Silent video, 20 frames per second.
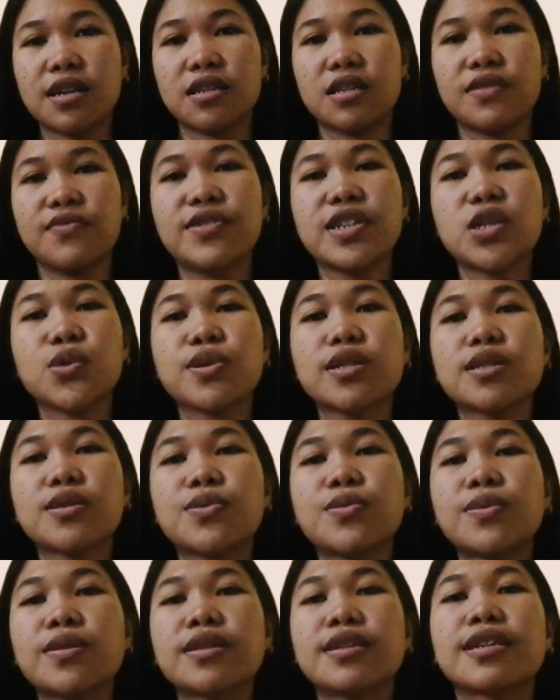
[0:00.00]
is a
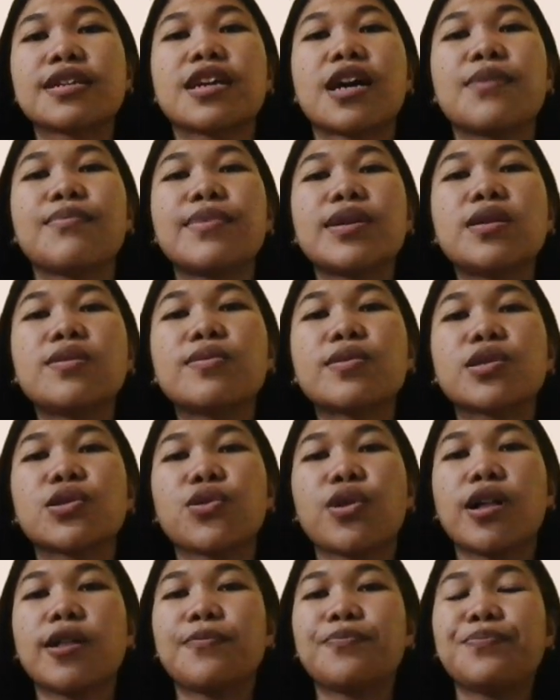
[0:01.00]
visual tool that can be used
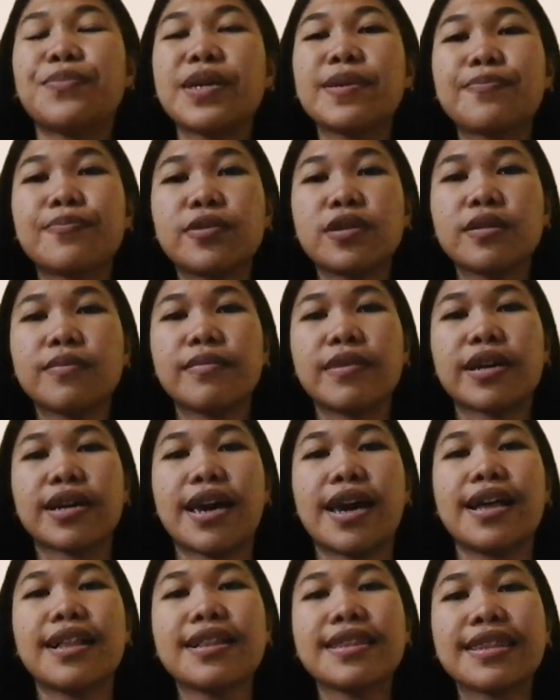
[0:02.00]
to help people
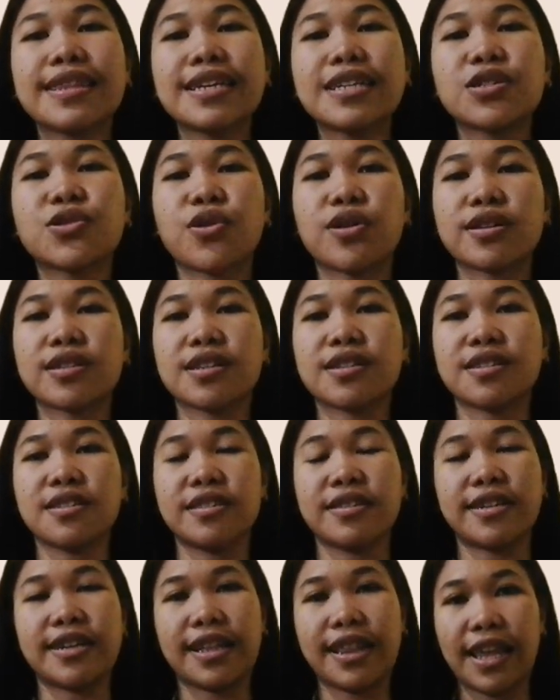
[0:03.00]
make healthy choices
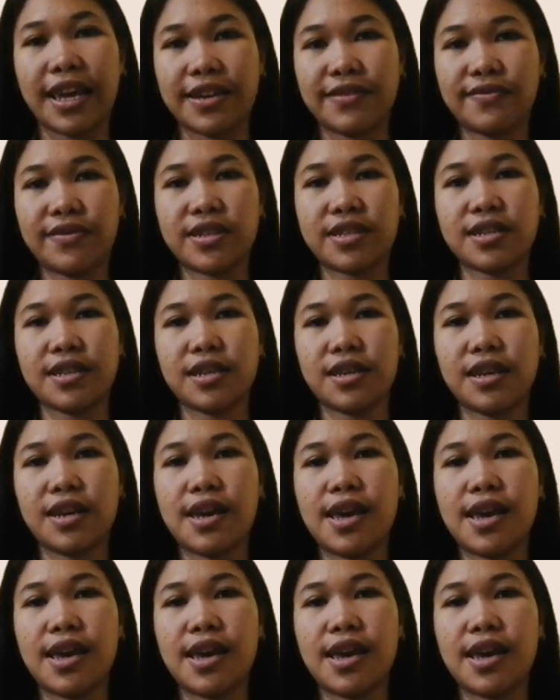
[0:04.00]
in their lives.